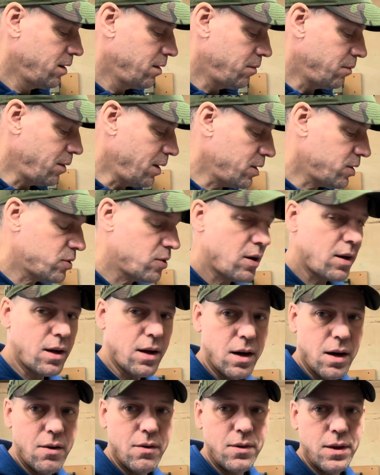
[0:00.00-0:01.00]
make sure I
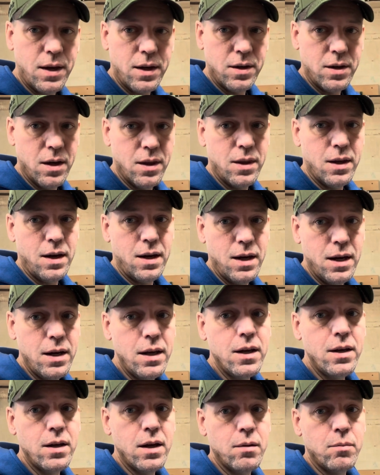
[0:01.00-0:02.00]
got everything done that I need to
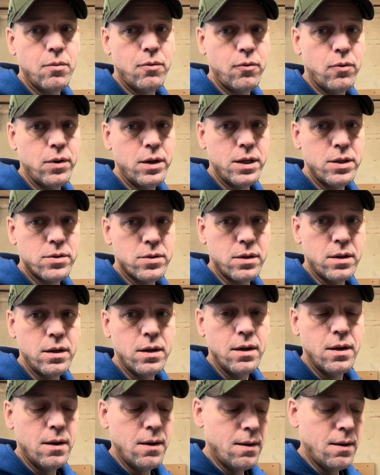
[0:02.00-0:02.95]
get done before heat treat.